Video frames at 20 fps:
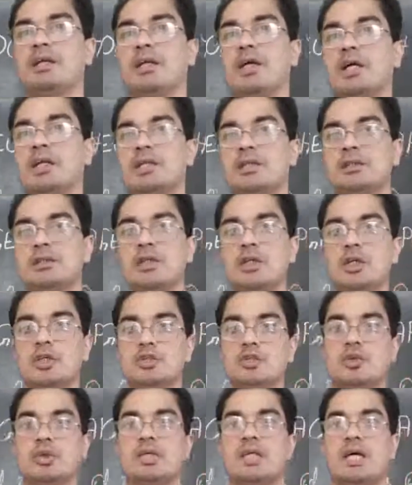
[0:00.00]
in
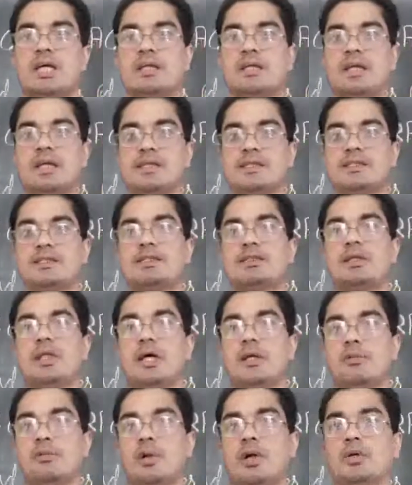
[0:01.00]
color. So that dust,
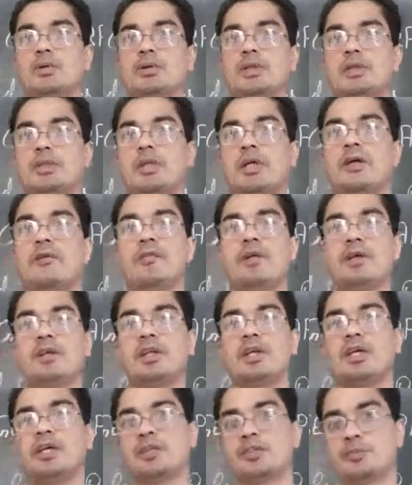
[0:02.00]
that powder,
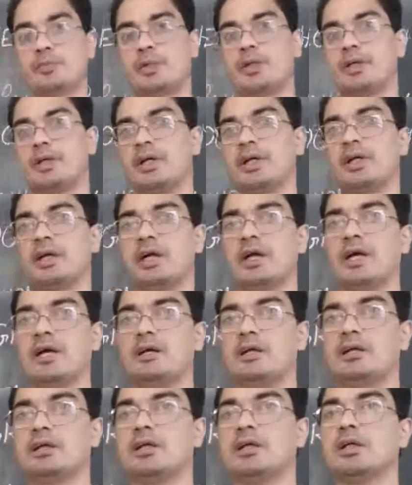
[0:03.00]
everything is spreading,
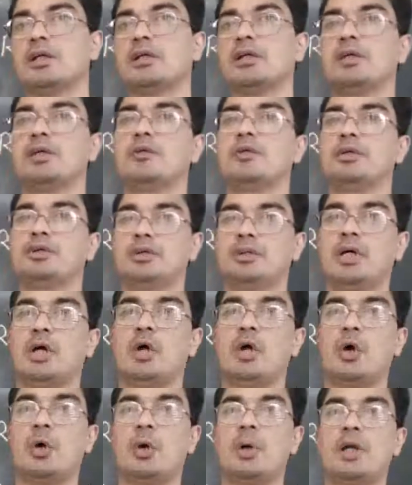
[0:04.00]
and the
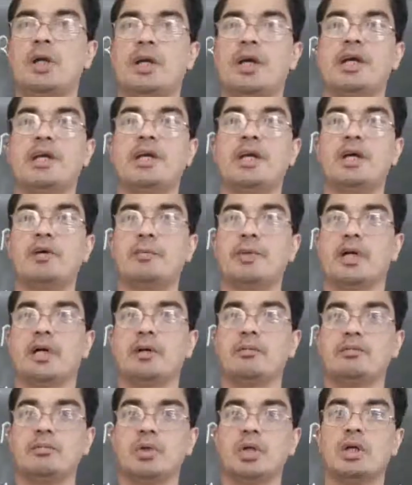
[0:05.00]
whole area
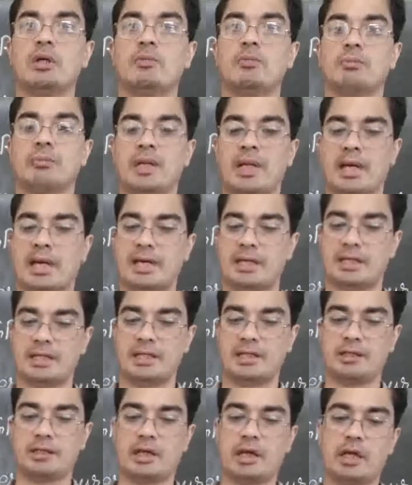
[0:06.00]
become
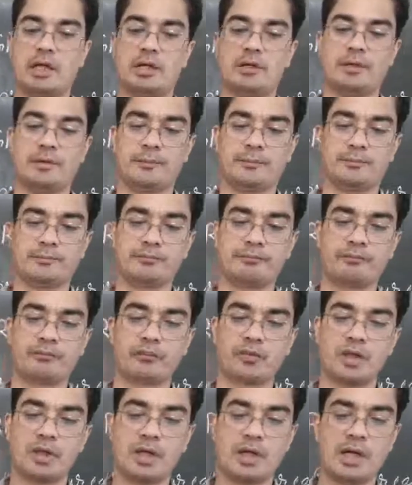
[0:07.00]
black in color.
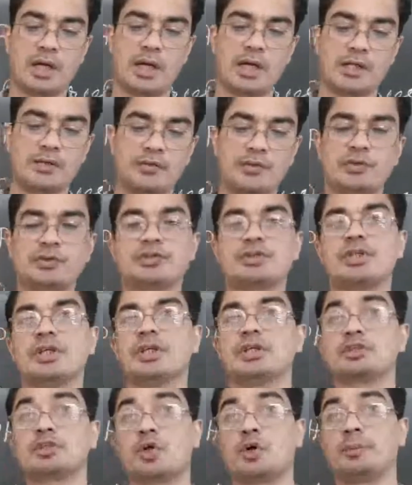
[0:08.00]
And you
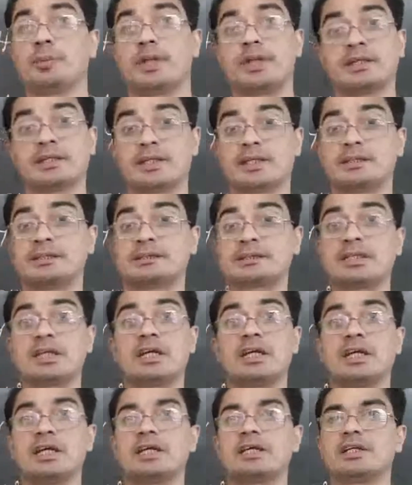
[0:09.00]
see so many trucks
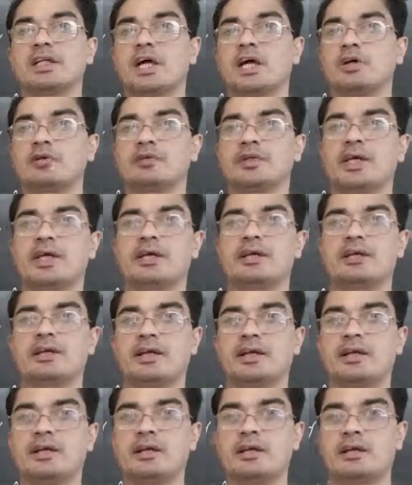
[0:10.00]
are laying down
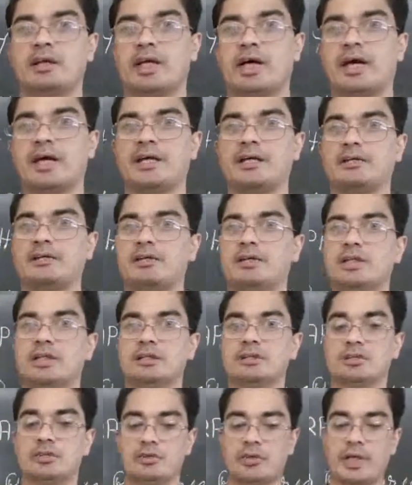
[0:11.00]
there in line.
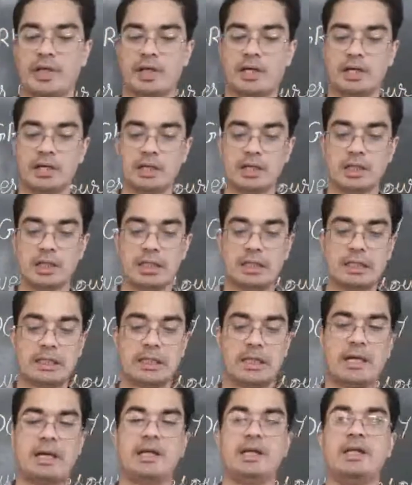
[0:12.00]
So they are
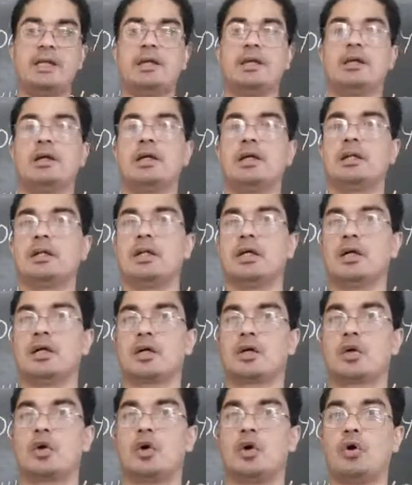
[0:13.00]
carrying
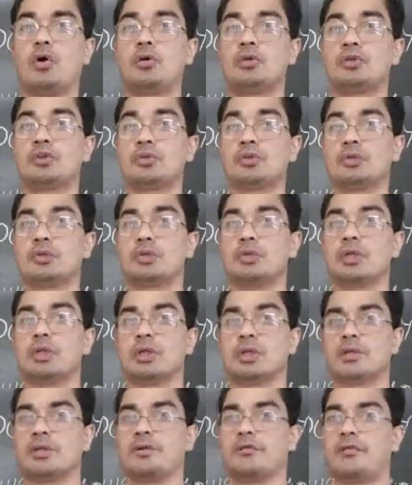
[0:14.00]
the coal
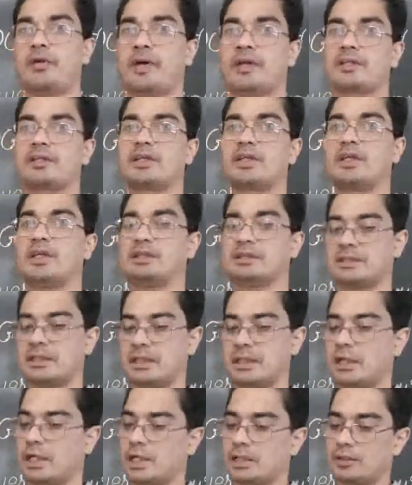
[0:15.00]
to the factories
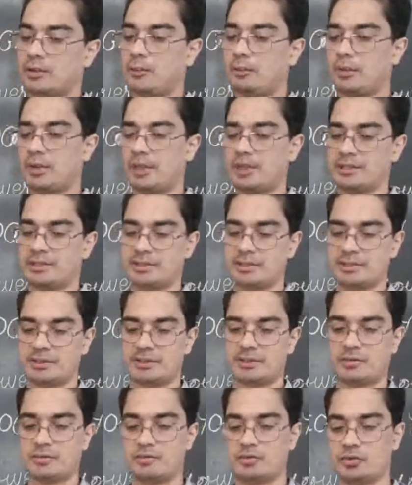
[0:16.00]
and other
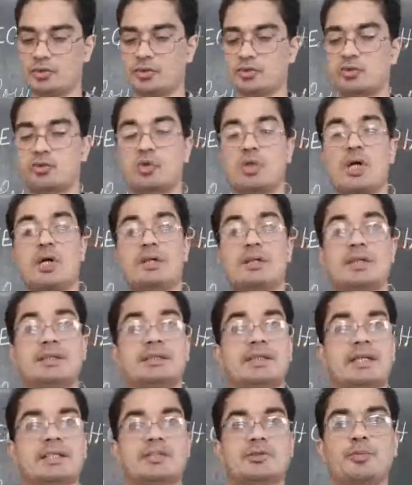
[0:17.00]
places. So Sukant
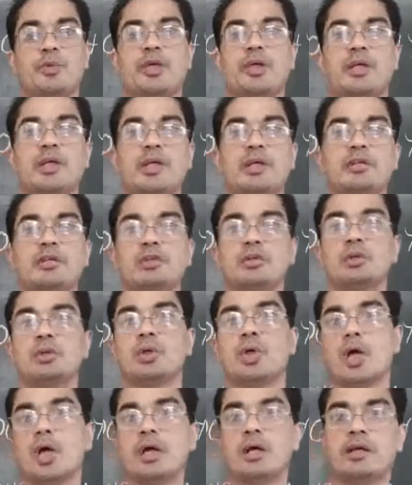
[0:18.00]
is explaining
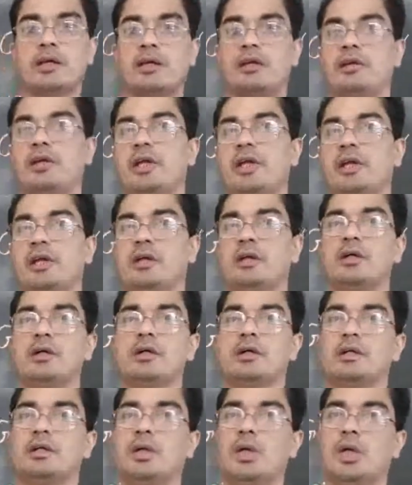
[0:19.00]
to
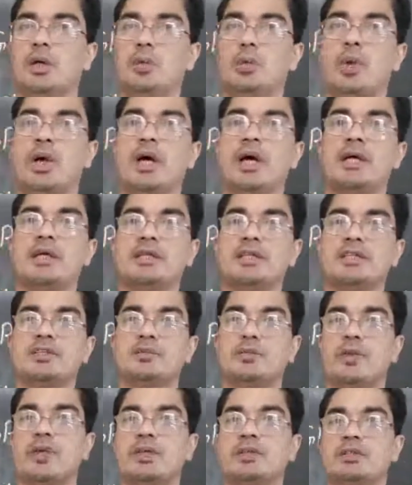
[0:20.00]
Kiri that why this
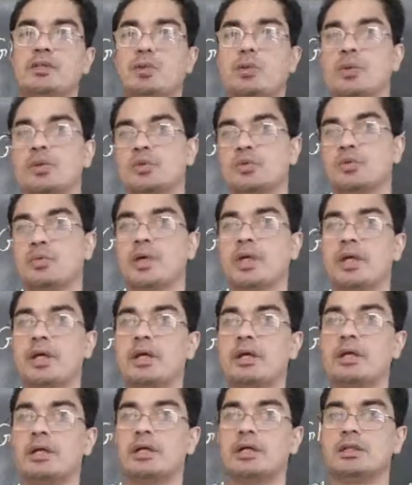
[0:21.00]
place looks
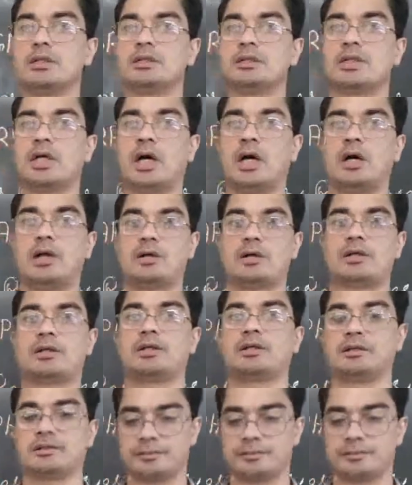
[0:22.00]
very dark.